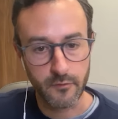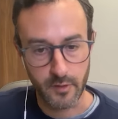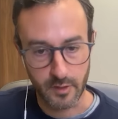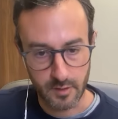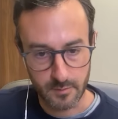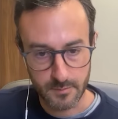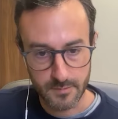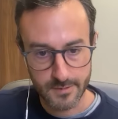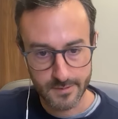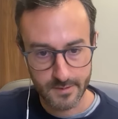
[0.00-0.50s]

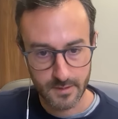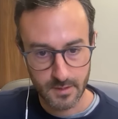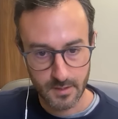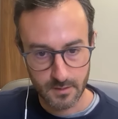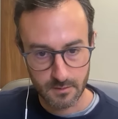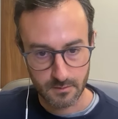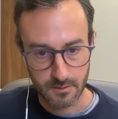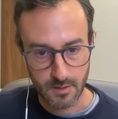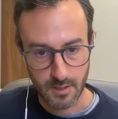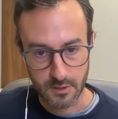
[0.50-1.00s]
farm
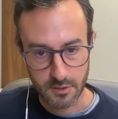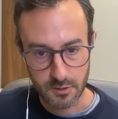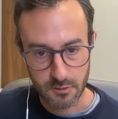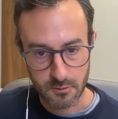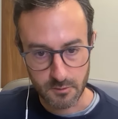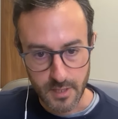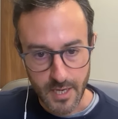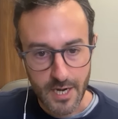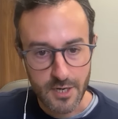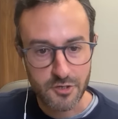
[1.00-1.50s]
that
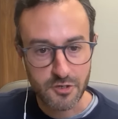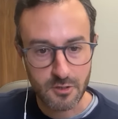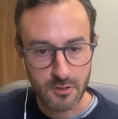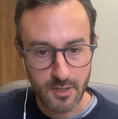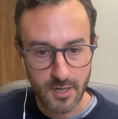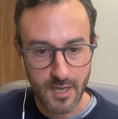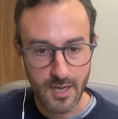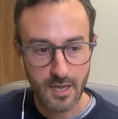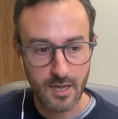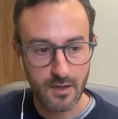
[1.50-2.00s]
you naturally
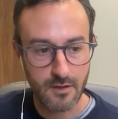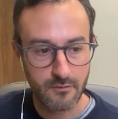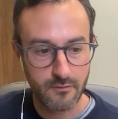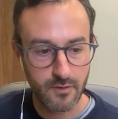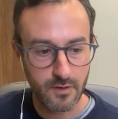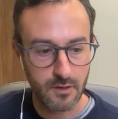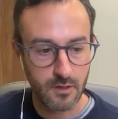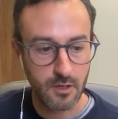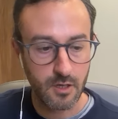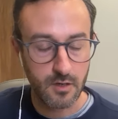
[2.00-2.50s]
going to
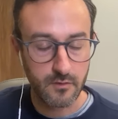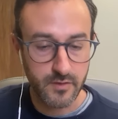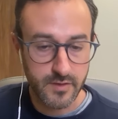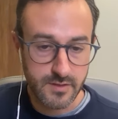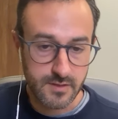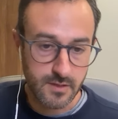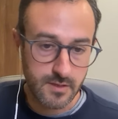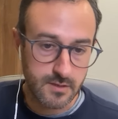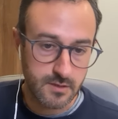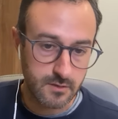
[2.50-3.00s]
have a lot of
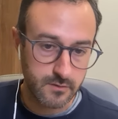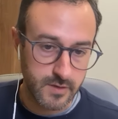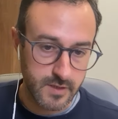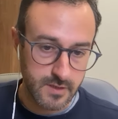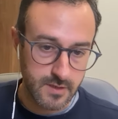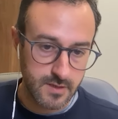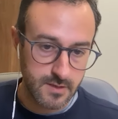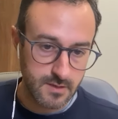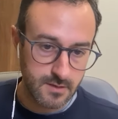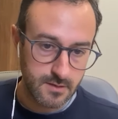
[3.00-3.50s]
incidence of
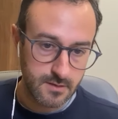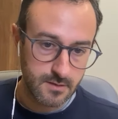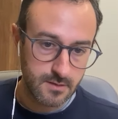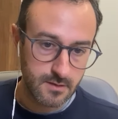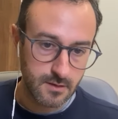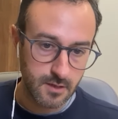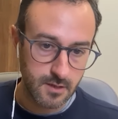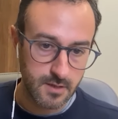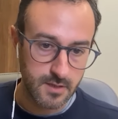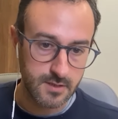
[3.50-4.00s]
disease
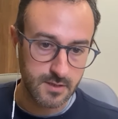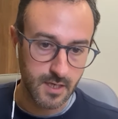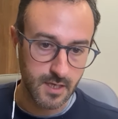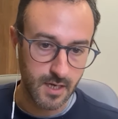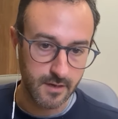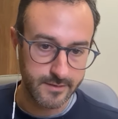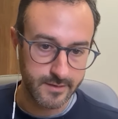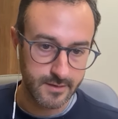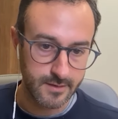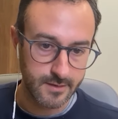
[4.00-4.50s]
on these
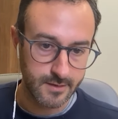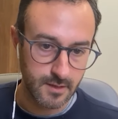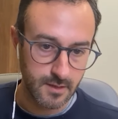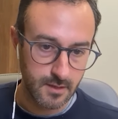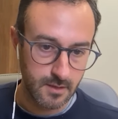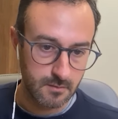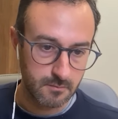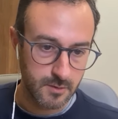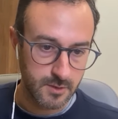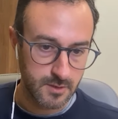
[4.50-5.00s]
calves.
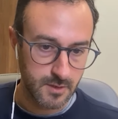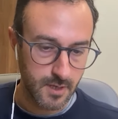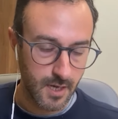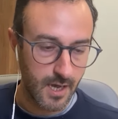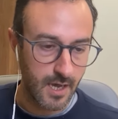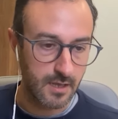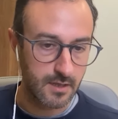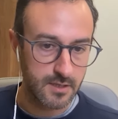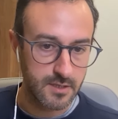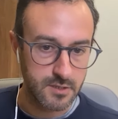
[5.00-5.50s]
It's a
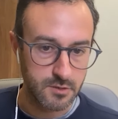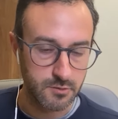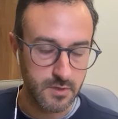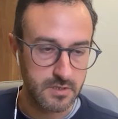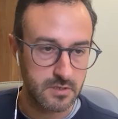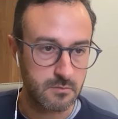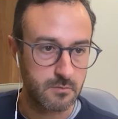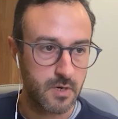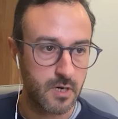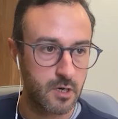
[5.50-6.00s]
highly
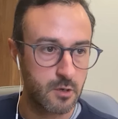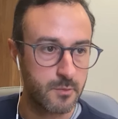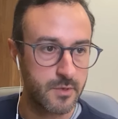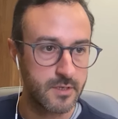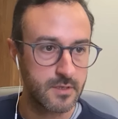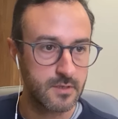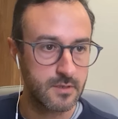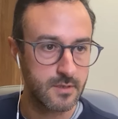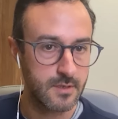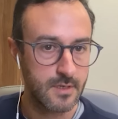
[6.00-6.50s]
stressed
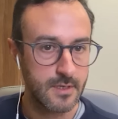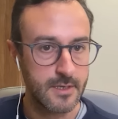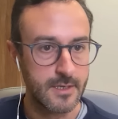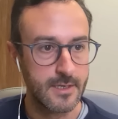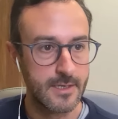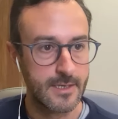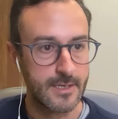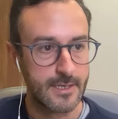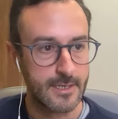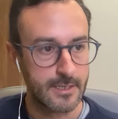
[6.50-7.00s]
environment.
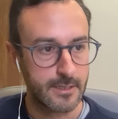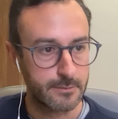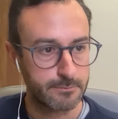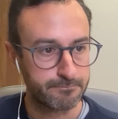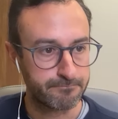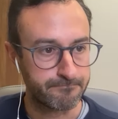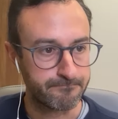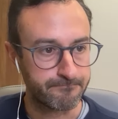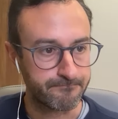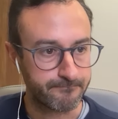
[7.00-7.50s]

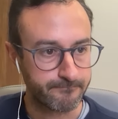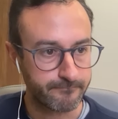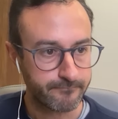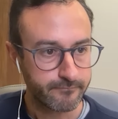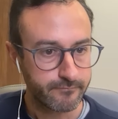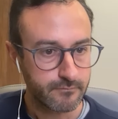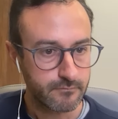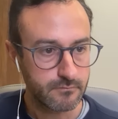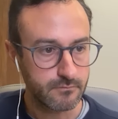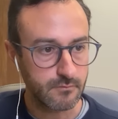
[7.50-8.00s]
Um,
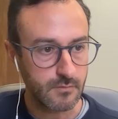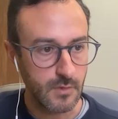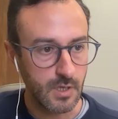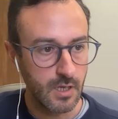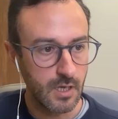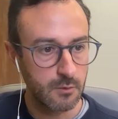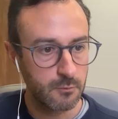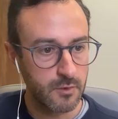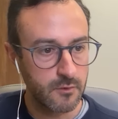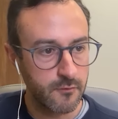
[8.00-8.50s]

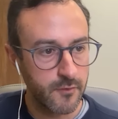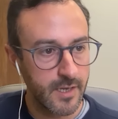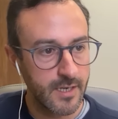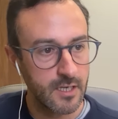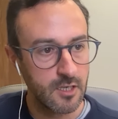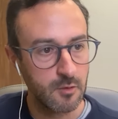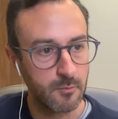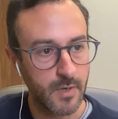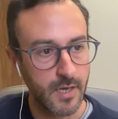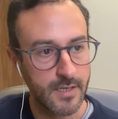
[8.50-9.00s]
and we fed
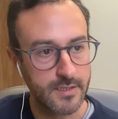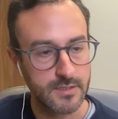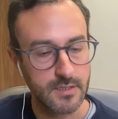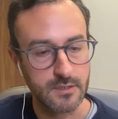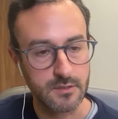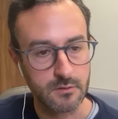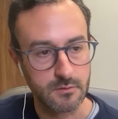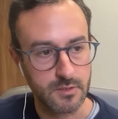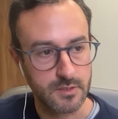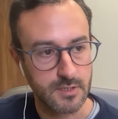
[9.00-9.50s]

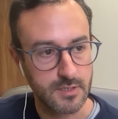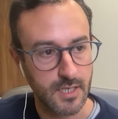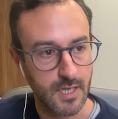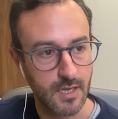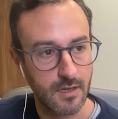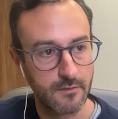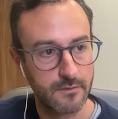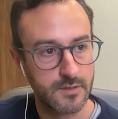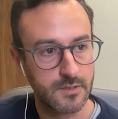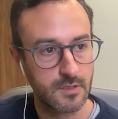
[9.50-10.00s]
neomycin to these
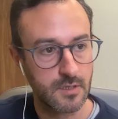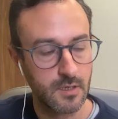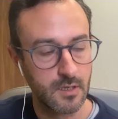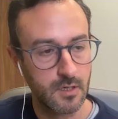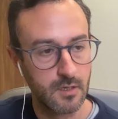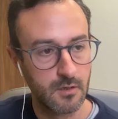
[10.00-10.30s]
calves.